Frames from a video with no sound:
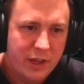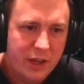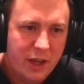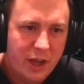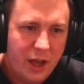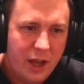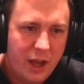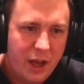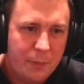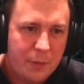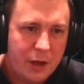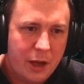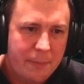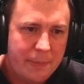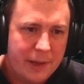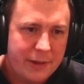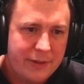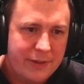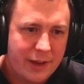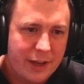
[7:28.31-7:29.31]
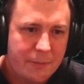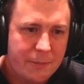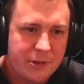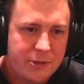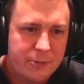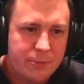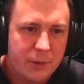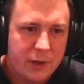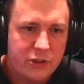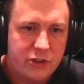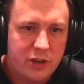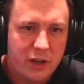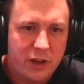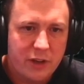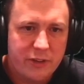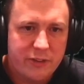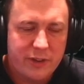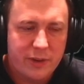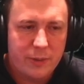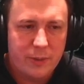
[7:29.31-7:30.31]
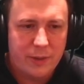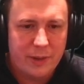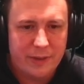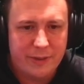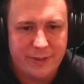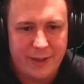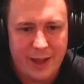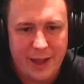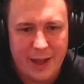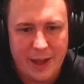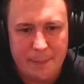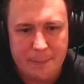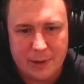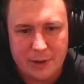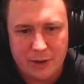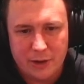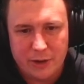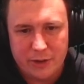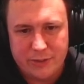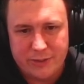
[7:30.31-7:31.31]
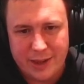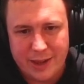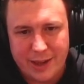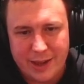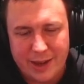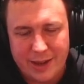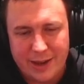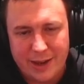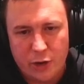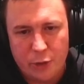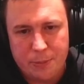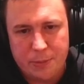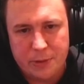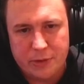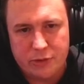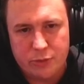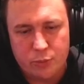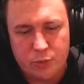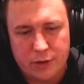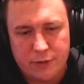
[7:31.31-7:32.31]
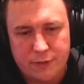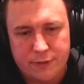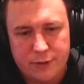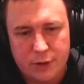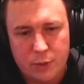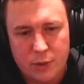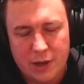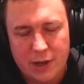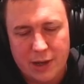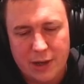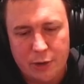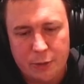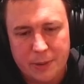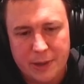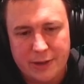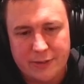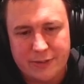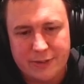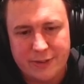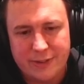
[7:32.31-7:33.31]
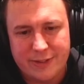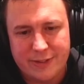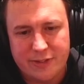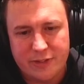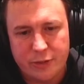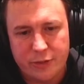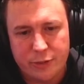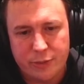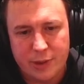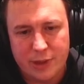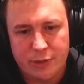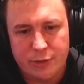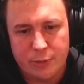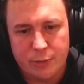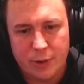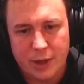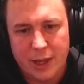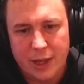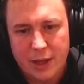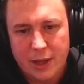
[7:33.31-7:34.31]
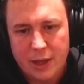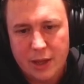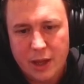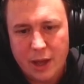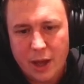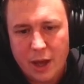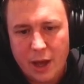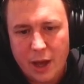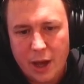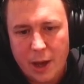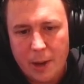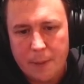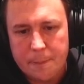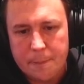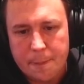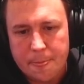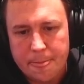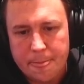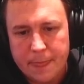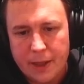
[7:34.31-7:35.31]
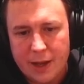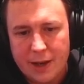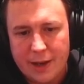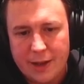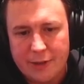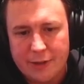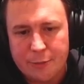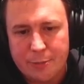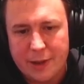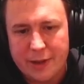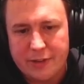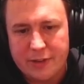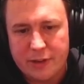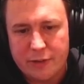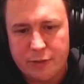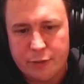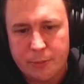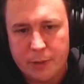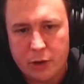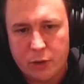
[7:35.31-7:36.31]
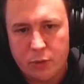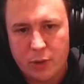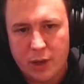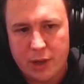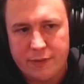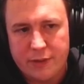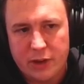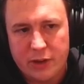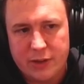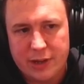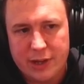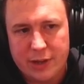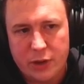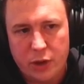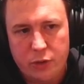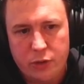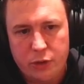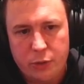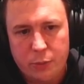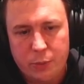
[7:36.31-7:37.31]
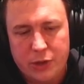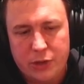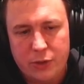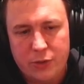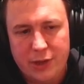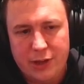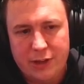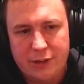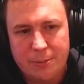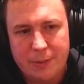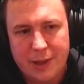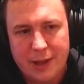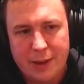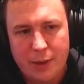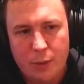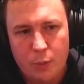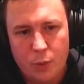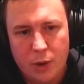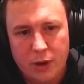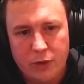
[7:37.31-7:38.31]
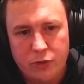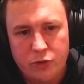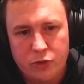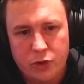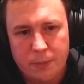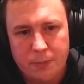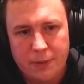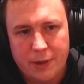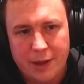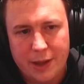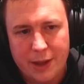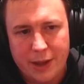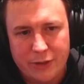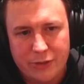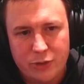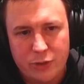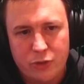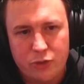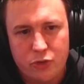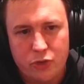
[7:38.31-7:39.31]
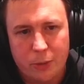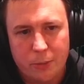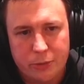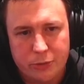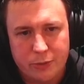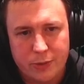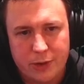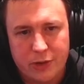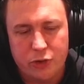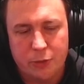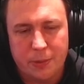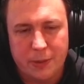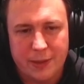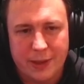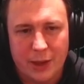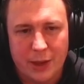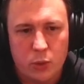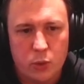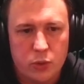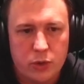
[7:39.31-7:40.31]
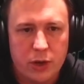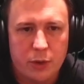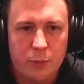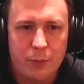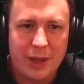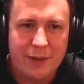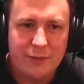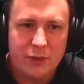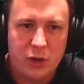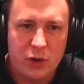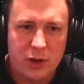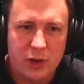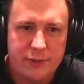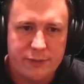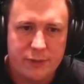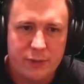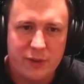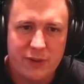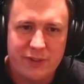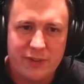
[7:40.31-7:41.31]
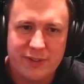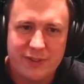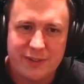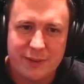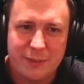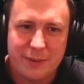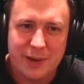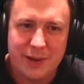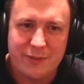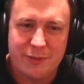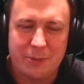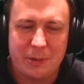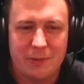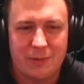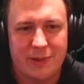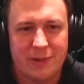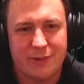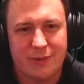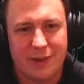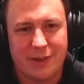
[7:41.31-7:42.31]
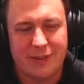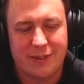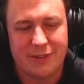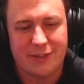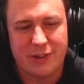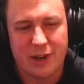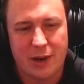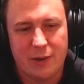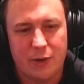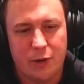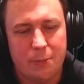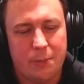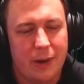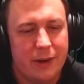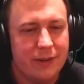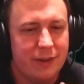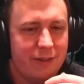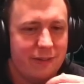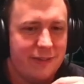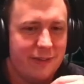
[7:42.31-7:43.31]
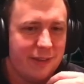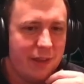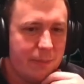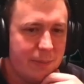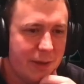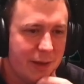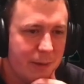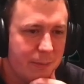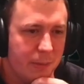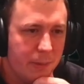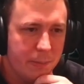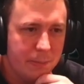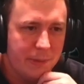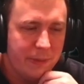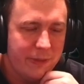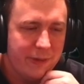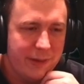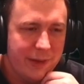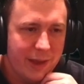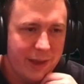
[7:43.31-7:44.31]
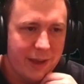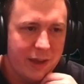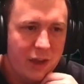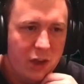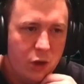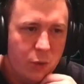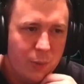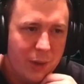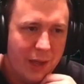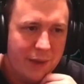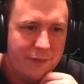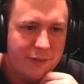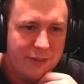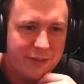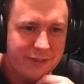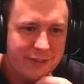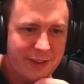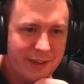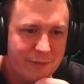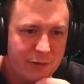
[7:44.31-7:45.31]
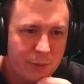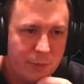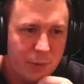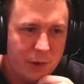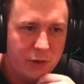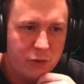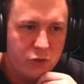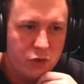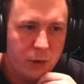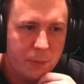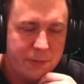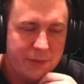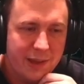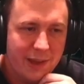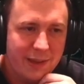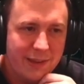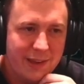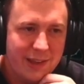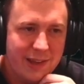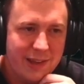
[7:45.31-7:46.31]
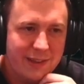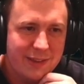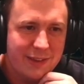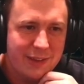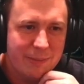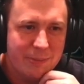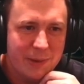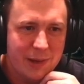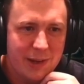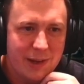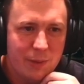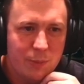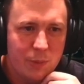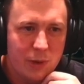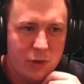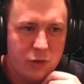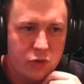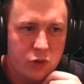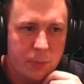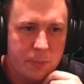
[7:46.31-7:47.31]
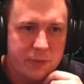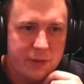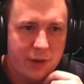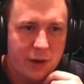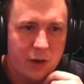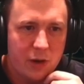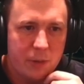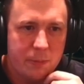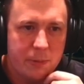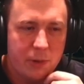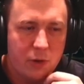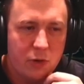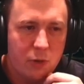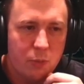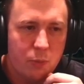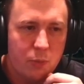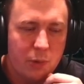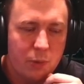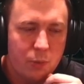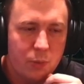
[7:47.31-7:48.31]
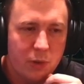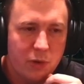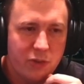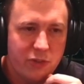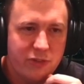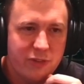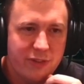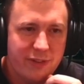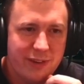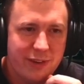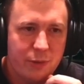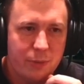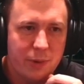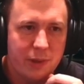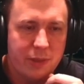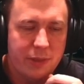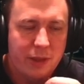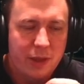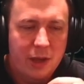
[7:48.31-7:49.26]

We'll come back to Animist Mite. Jarsyl is there because it can help us refuel a little bit. So this is the 3/3 that can let us play stuff from our graveyard. Now note that we do need to play 1-drop, 2-drop, 3-drop in that order. We haven't got any 4s, so we'll never be resurrecting Djeru, but I don't see that being a problem in the deck. We have got 7 1-drops, and they're typically 1-drops that our opponent will want to deal with.